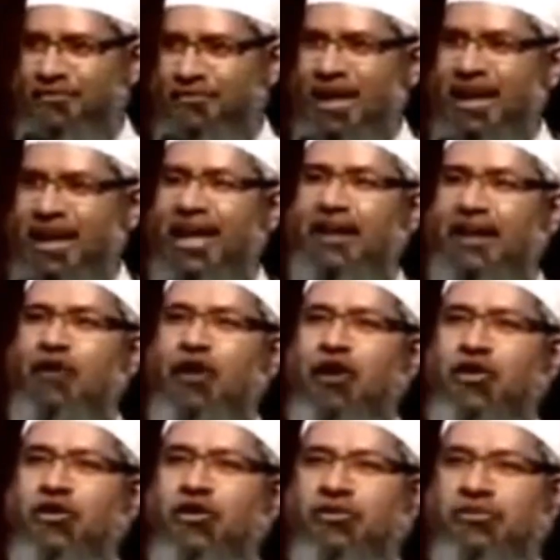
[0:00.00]
May Allah reward
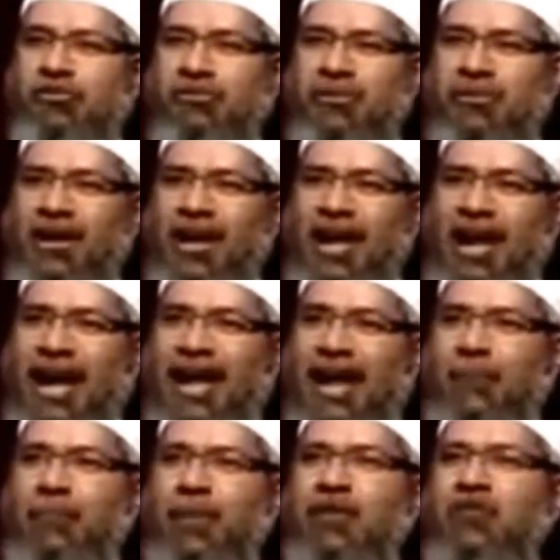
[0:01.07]
you and
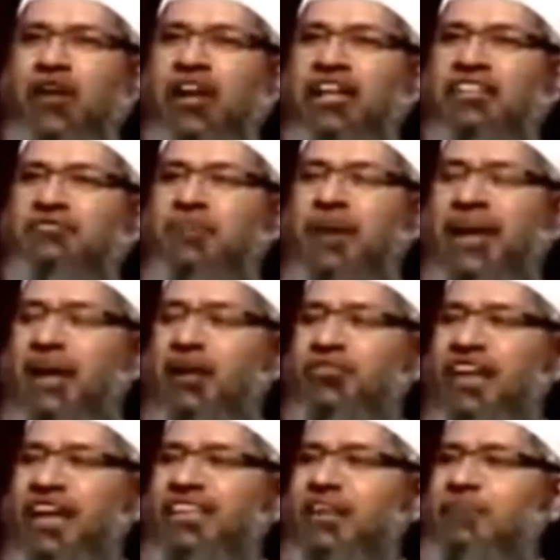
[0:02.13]
I pray to Allah
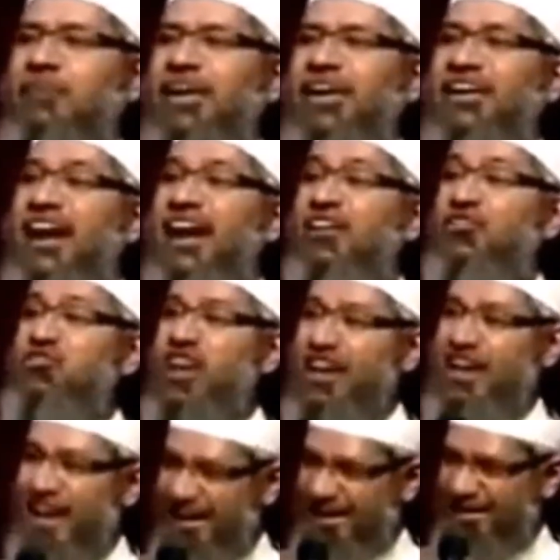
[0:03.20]
subhanahu wa ta'ala that may he grant you
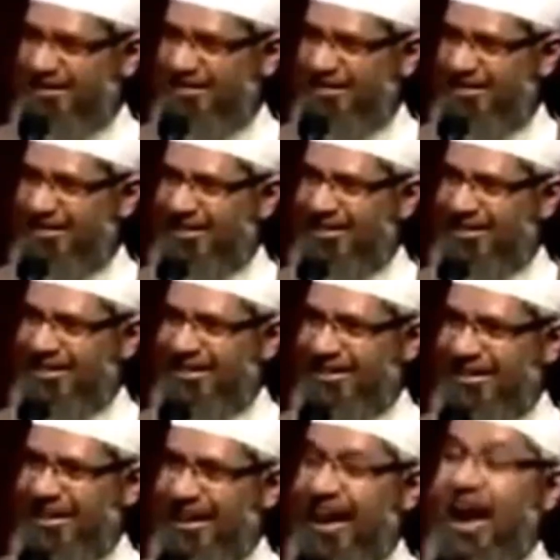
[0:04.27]
Jannah. Thank you
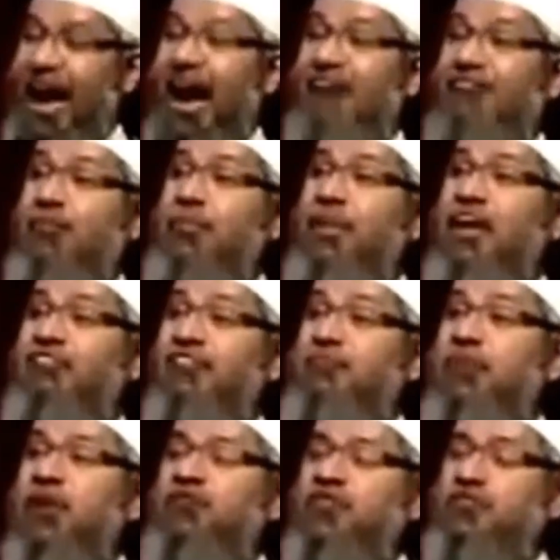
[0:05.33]
very much. Our
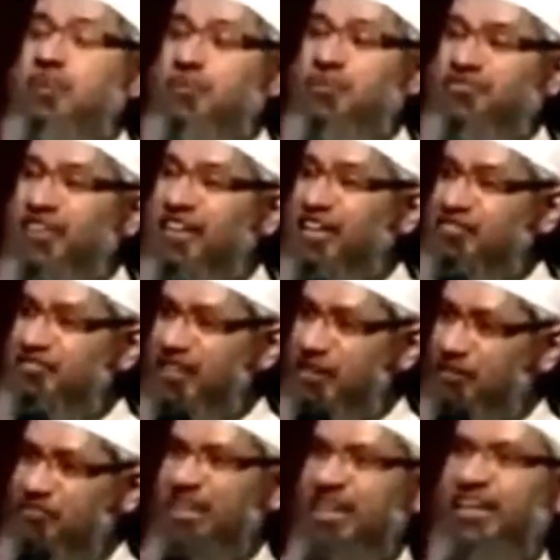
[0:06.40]
beloved Prophet Muhammad sallallahu alaihi
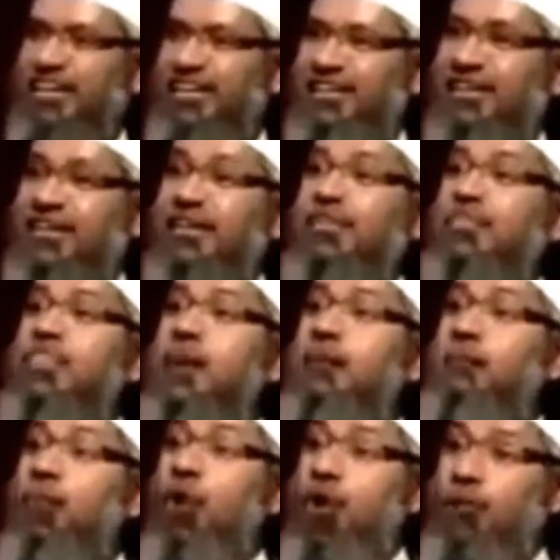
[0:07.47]
wasallam said, the
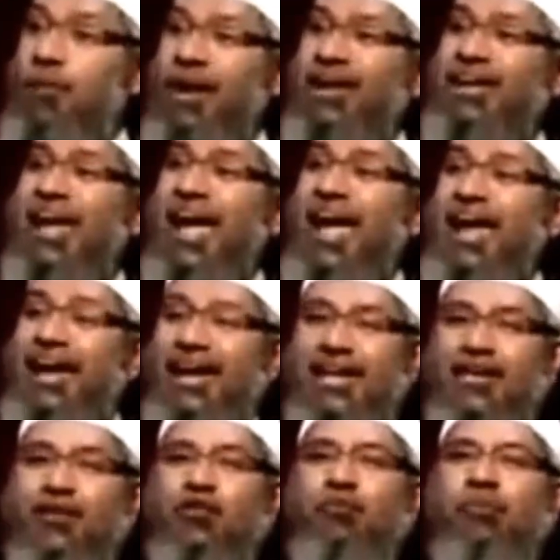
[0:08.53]
moment
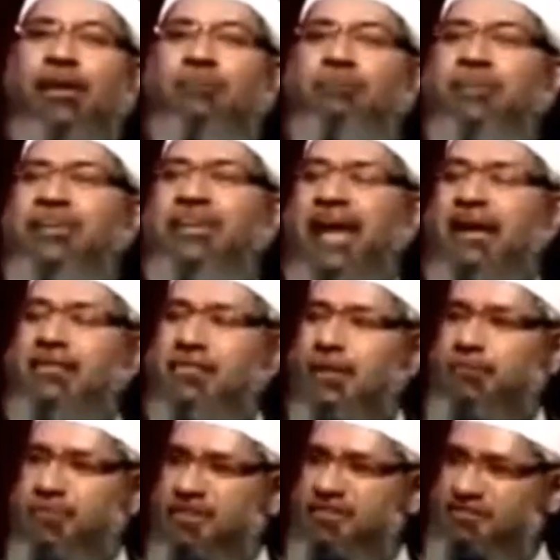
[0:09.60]
any human being
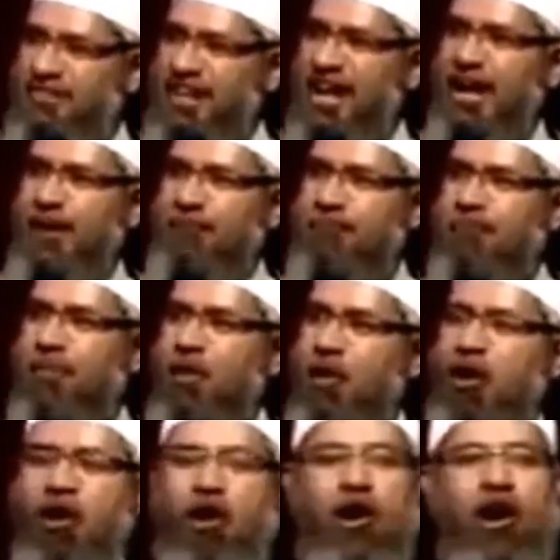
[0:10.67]
accepts Islam,
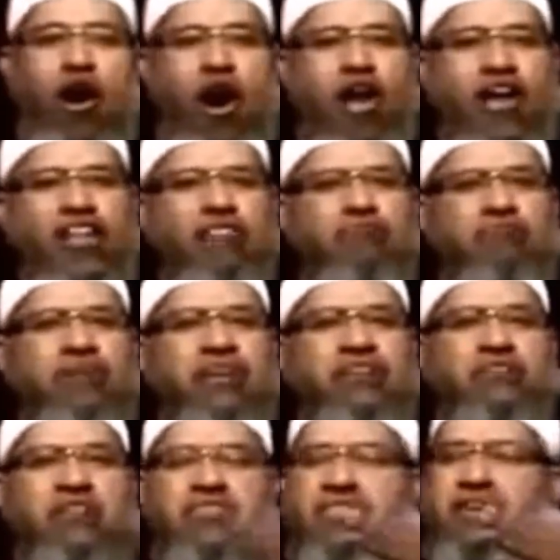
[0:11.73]
all his
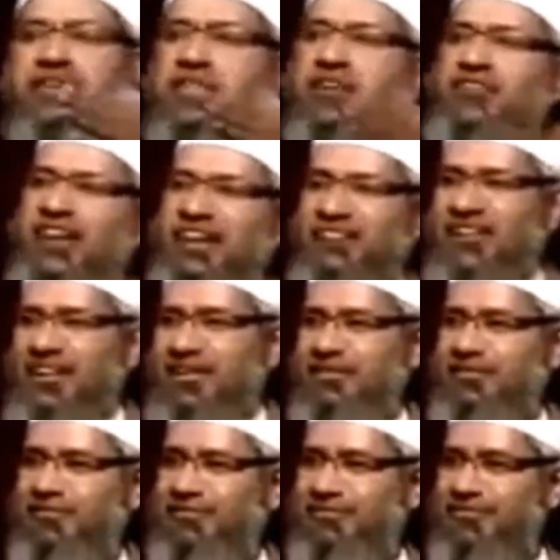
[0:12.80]
previous sins are forgiven.
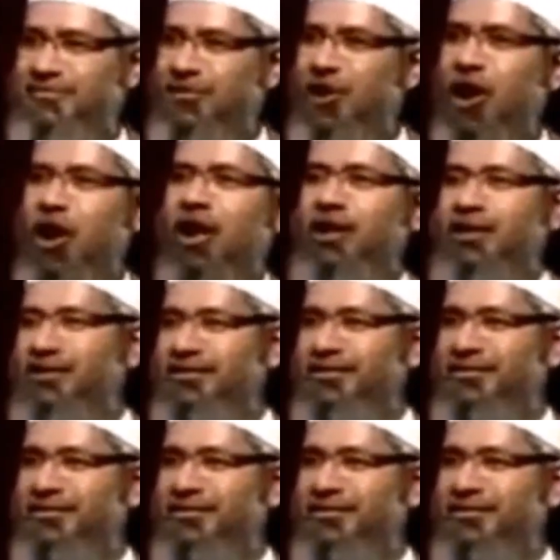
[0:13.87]
All